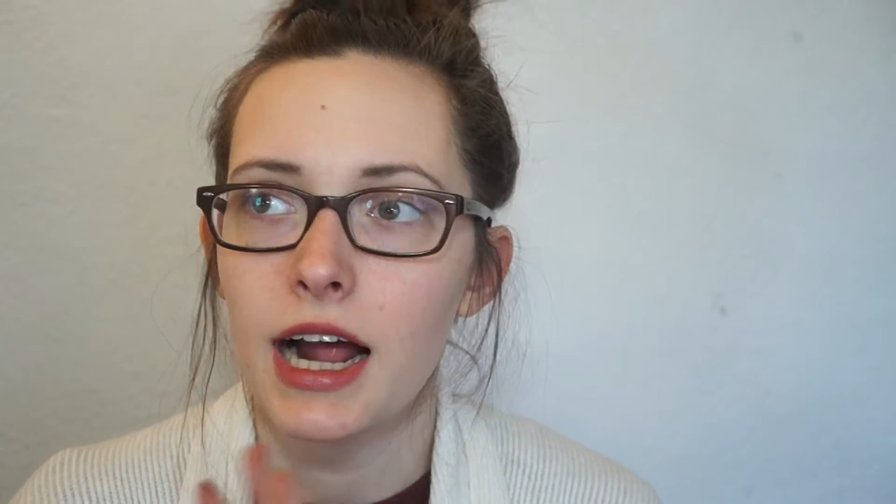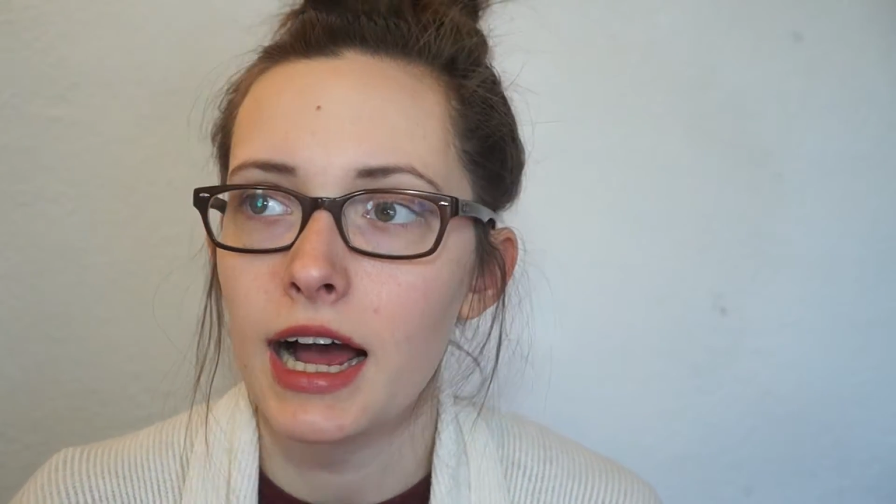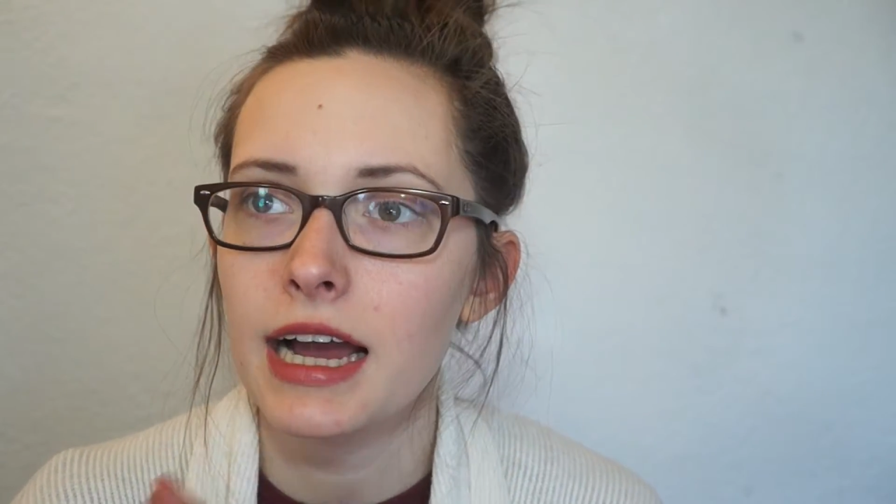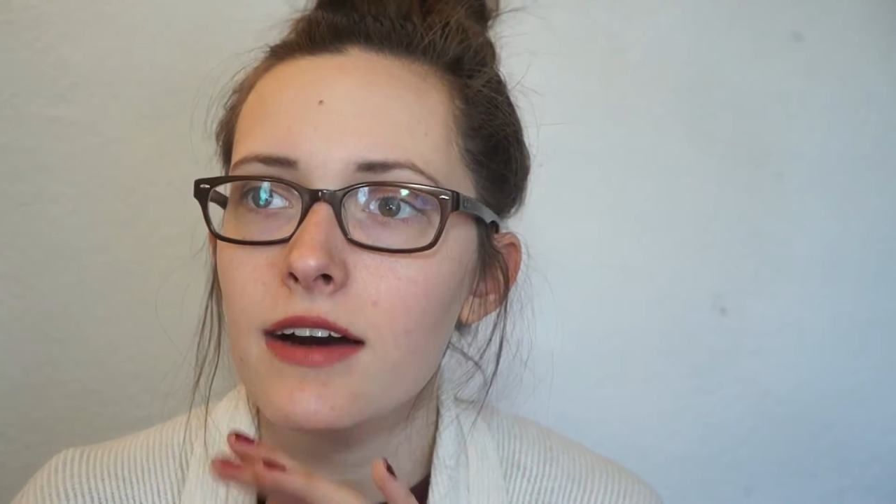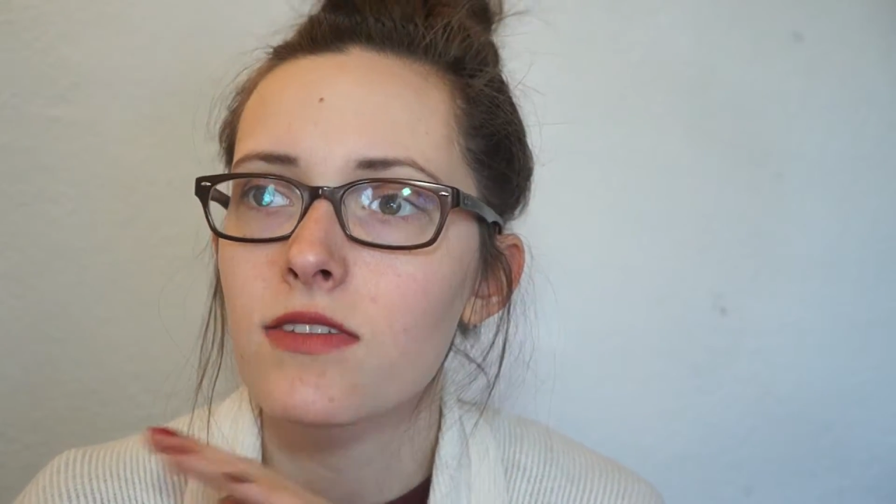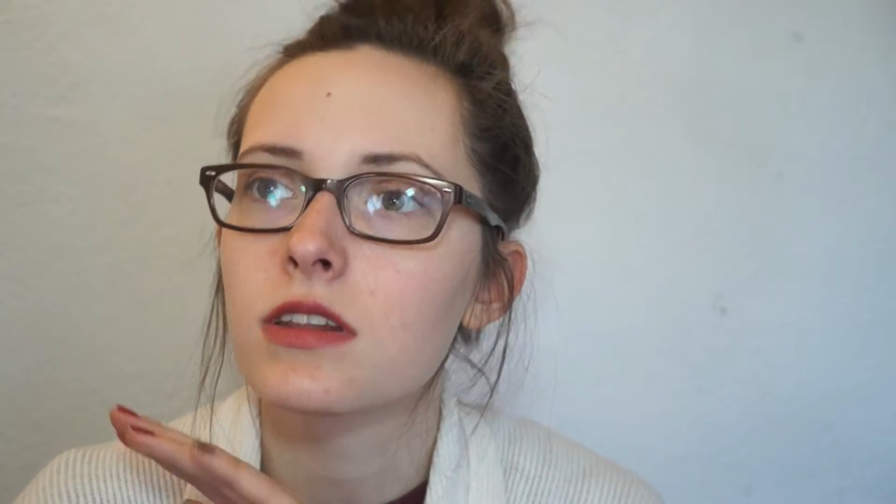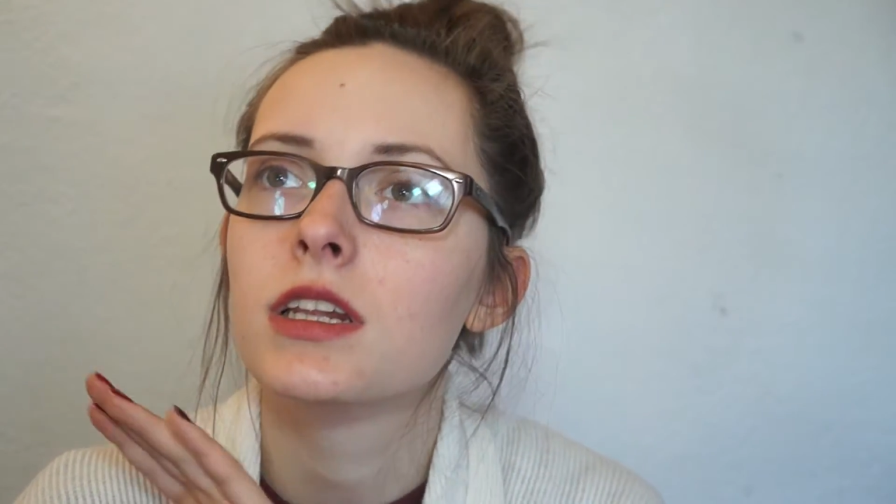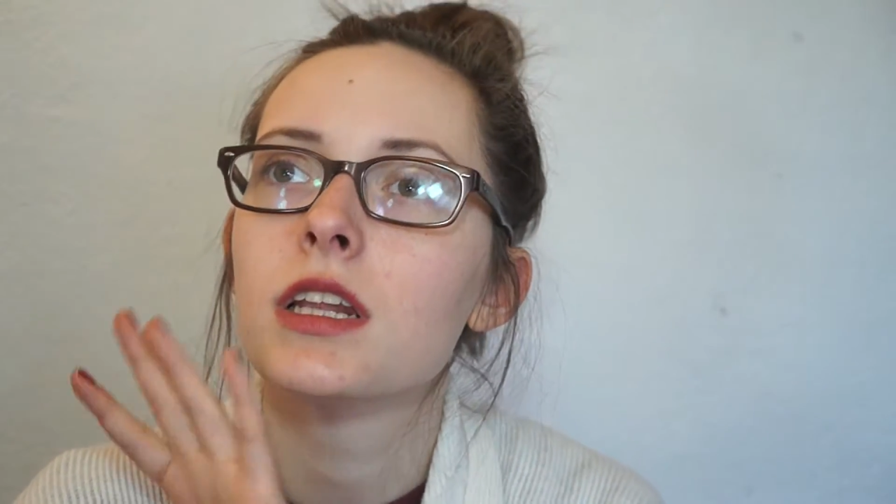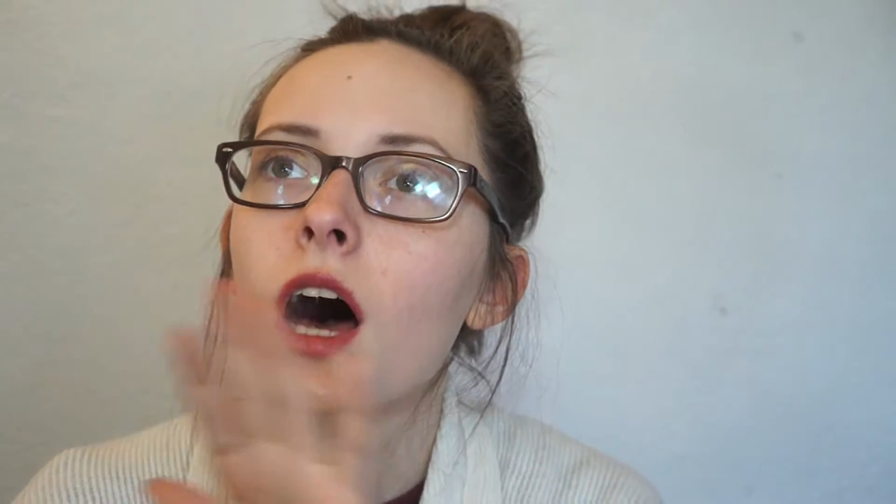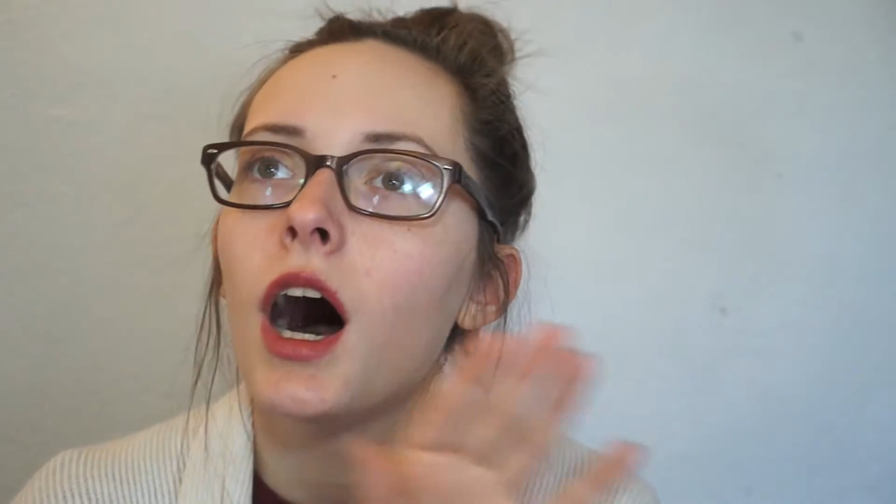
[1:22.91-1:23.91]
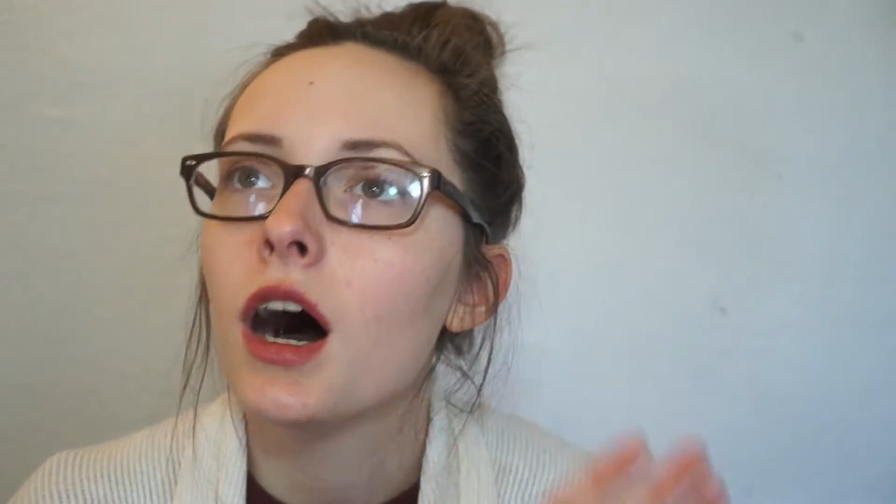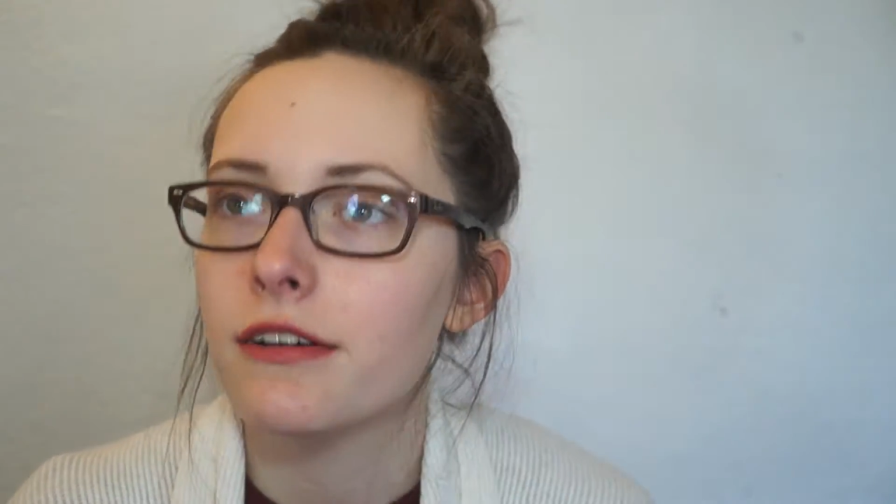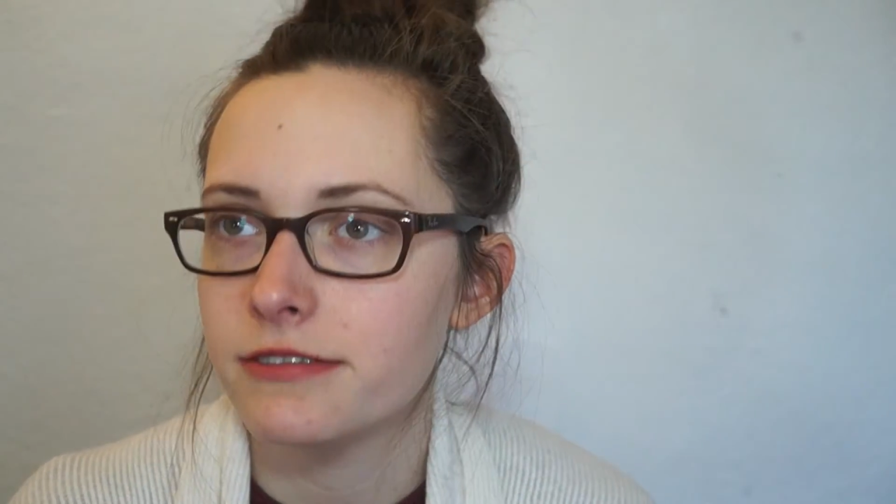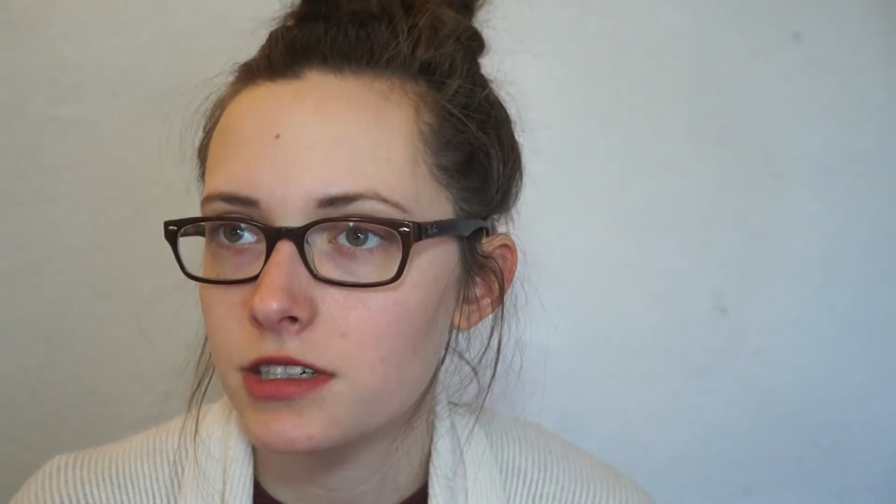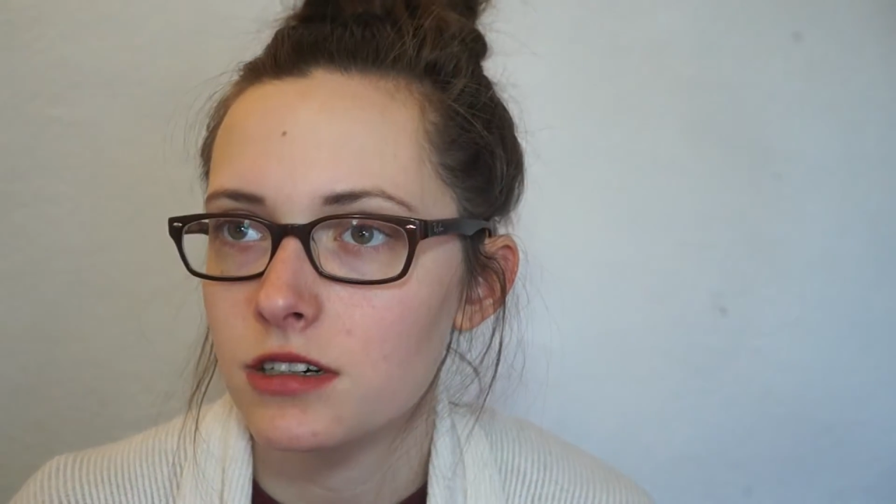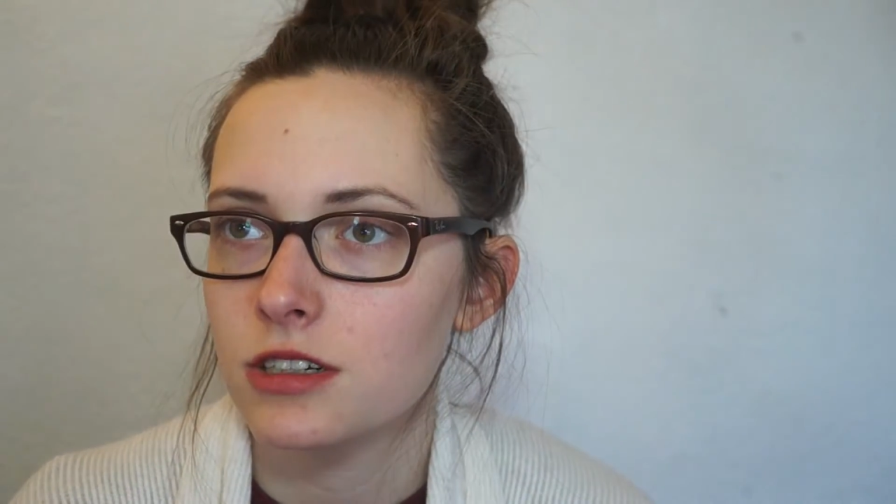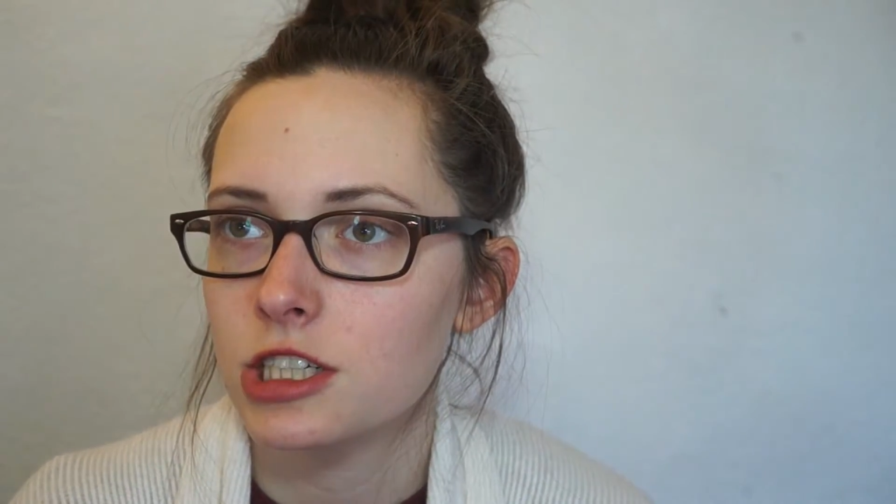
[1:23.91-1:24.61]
I have loved